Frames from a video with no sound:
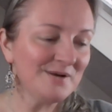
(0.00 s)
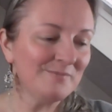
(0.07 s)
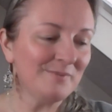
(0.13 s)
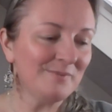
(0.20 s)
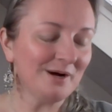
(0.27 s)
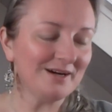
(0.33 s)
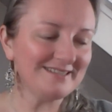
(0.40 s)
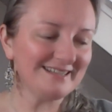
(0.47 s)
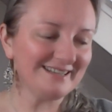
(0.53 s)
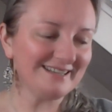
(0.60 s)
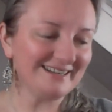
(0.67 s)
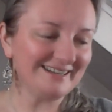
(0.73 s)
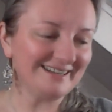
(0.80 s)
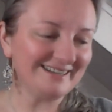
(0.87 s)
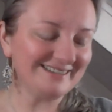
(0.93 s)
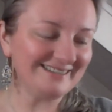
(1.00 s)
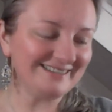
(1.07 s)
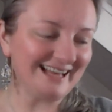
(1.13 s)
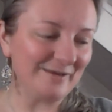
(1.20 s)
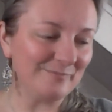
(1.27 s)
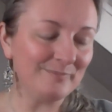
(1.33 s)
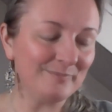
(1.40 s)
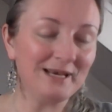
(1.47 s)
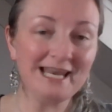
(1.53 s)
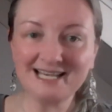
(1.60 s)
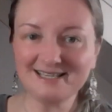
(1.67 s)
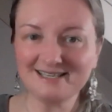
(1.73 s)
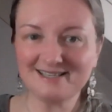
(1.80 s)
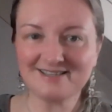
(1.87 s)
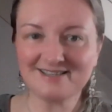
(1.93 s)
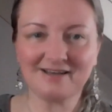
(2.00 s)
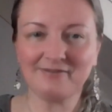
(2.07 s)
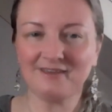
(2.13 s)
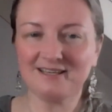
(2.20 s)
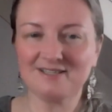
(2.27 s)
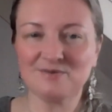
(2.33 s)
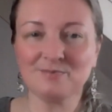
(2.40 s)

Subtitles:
But I placed, I think it's the